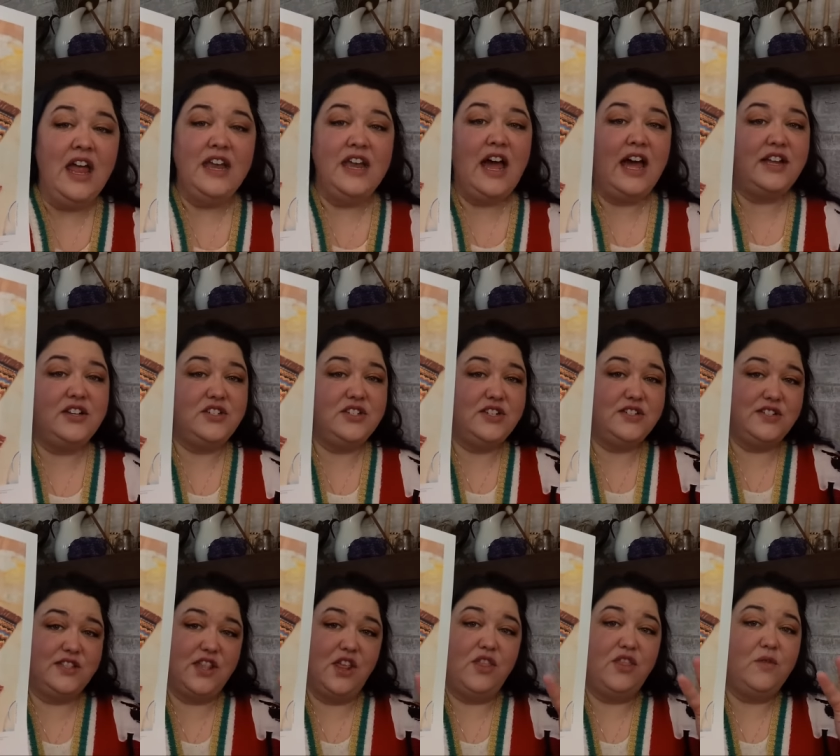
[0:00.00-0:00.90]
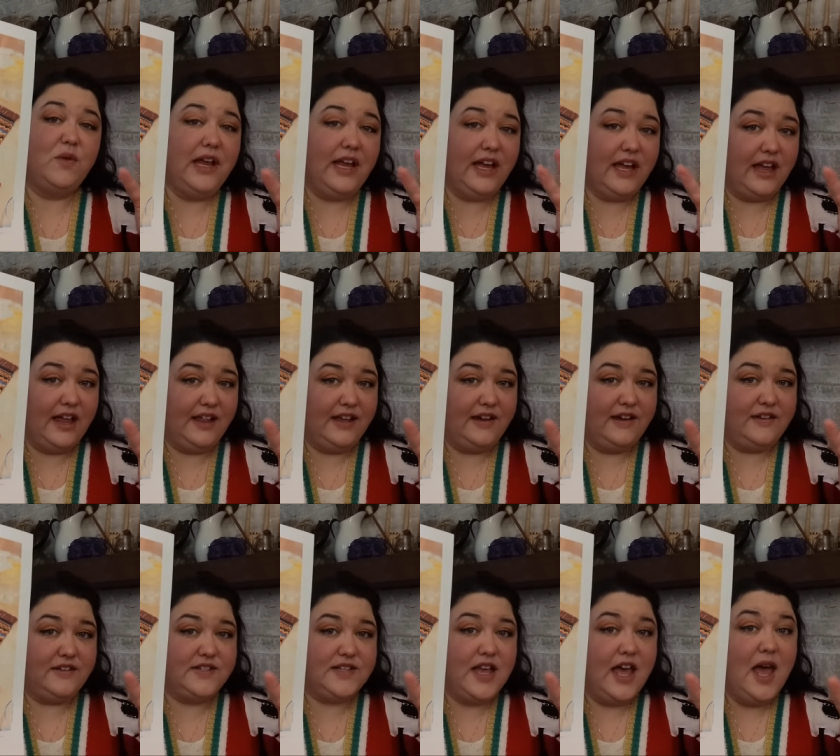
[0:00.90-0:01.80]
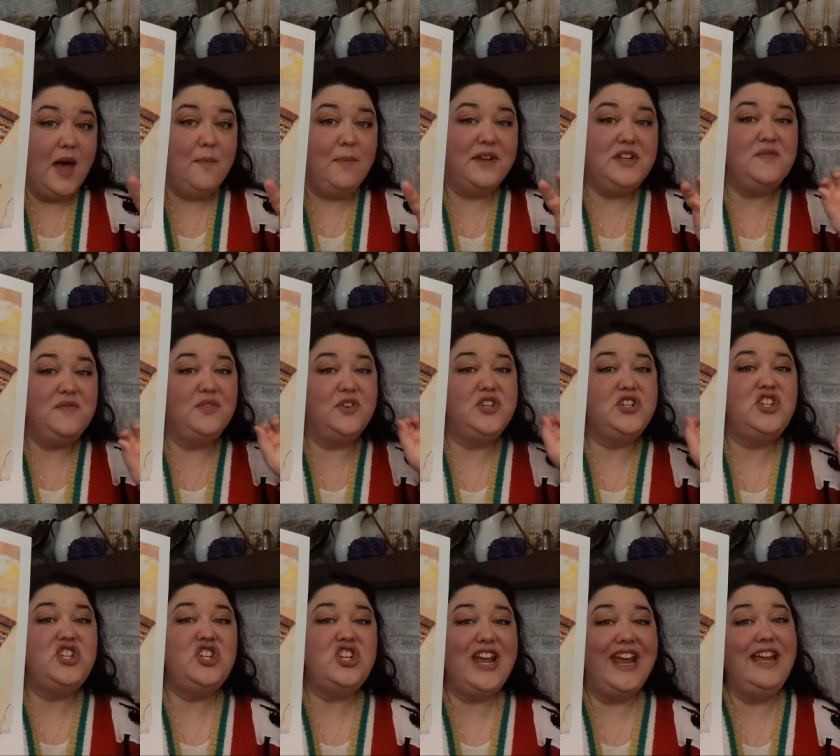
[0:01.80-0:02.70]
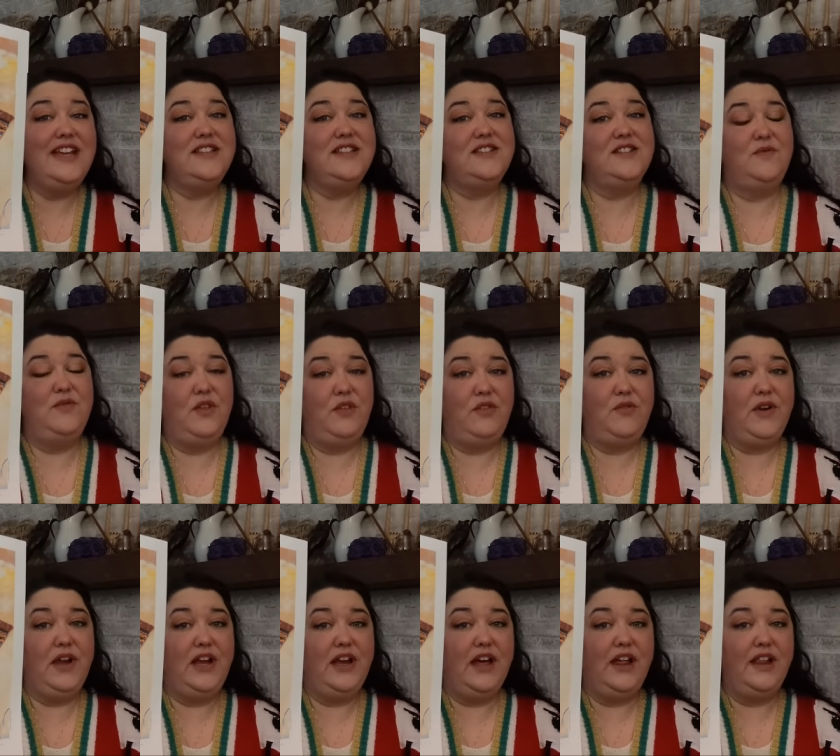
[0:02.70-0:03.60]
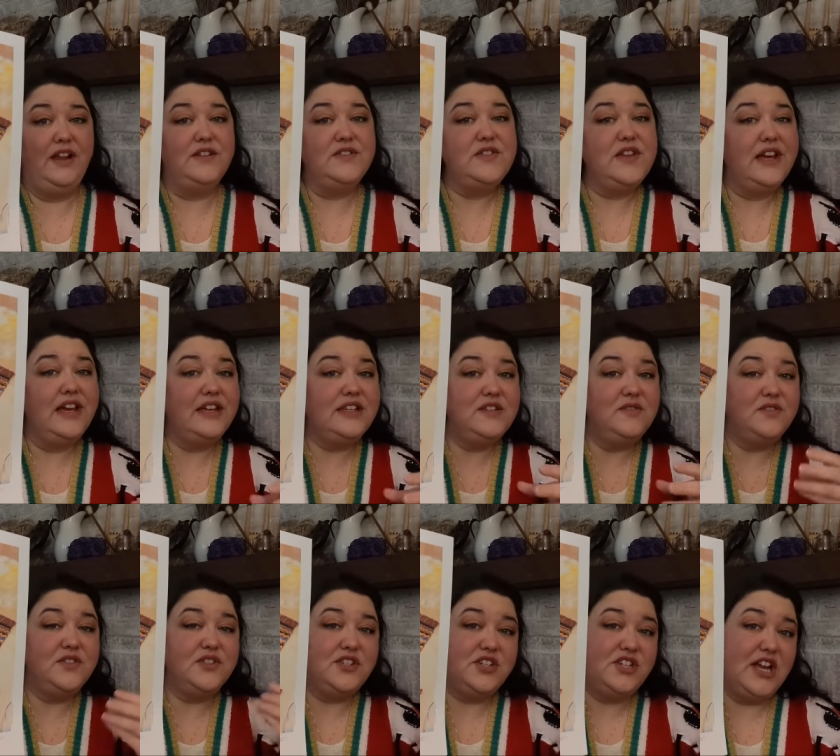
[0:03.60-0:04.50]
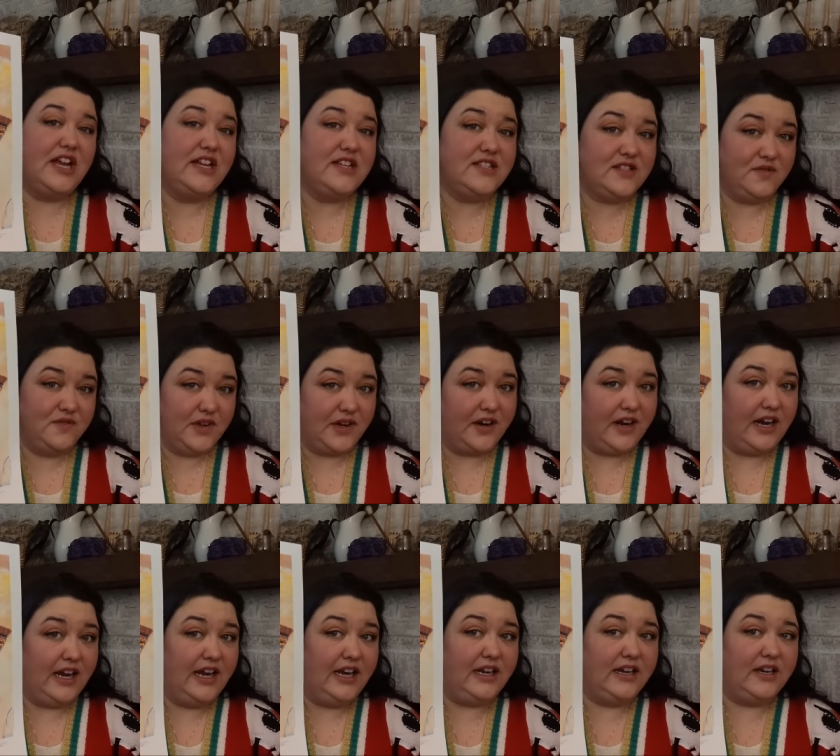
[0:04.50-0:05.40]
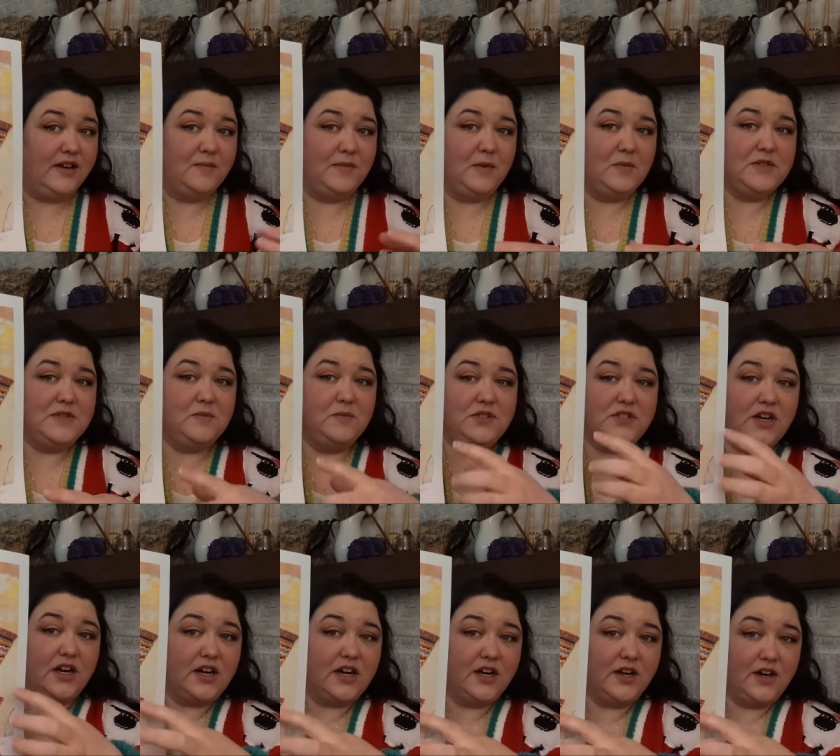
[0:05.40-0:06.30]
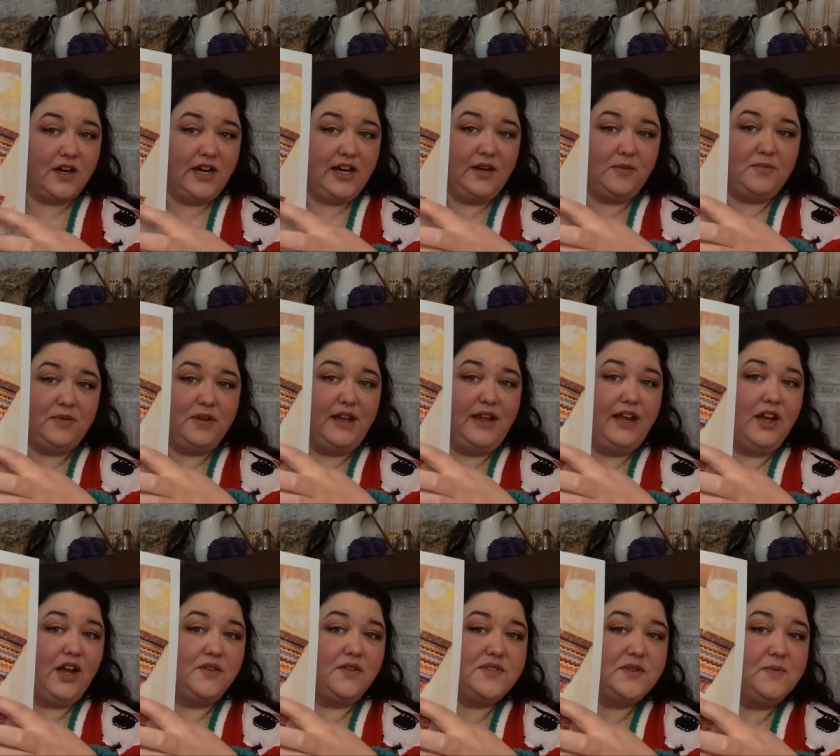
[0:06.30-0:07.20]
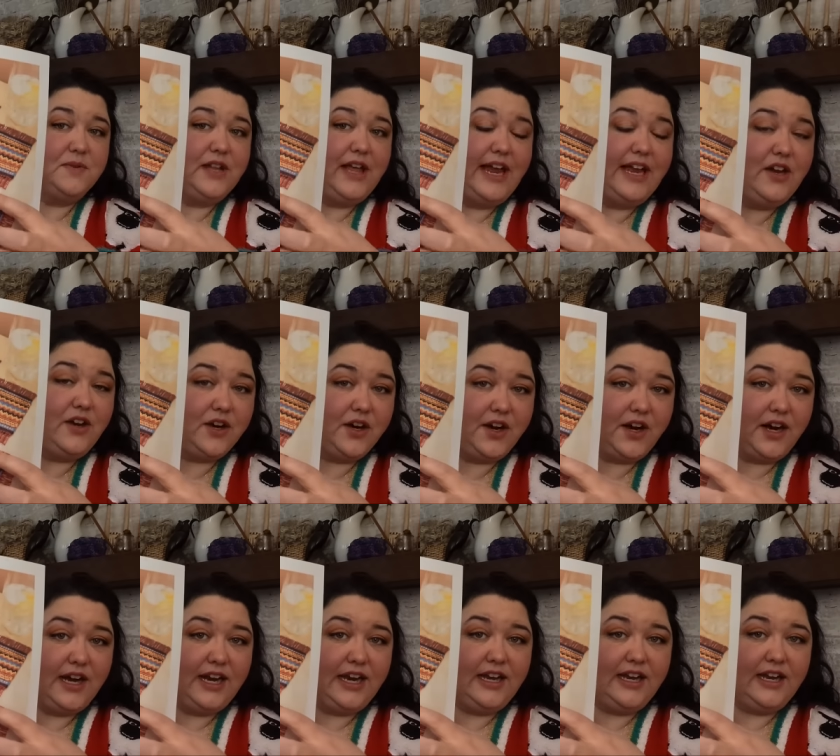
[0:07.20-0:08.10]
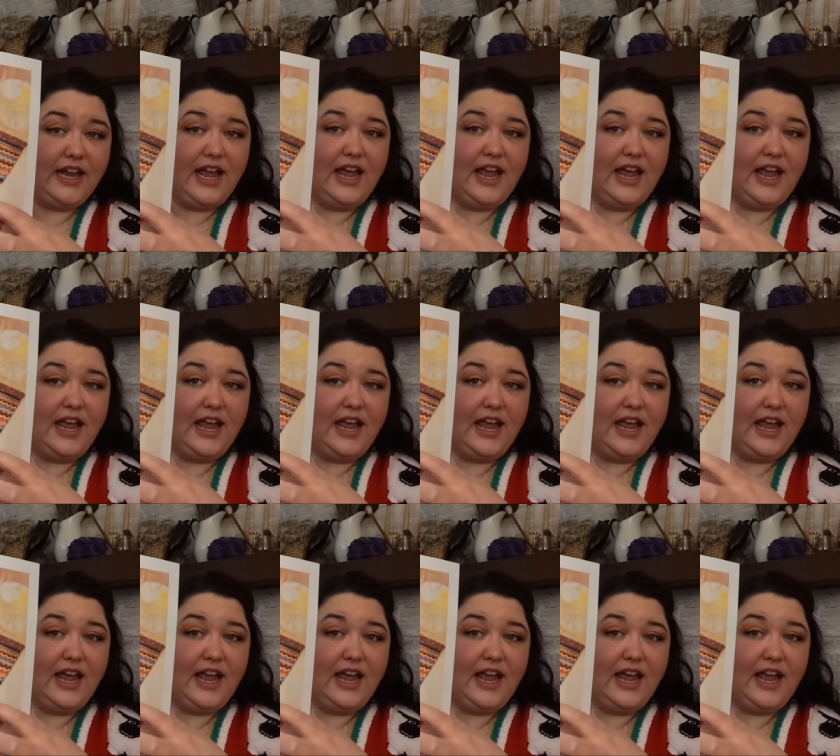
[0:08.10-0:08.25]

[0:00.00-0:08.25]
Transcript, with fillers: not just the three colors, but different shades of the three colors, like different shades of green, maybe some darker green playing off some lighter green.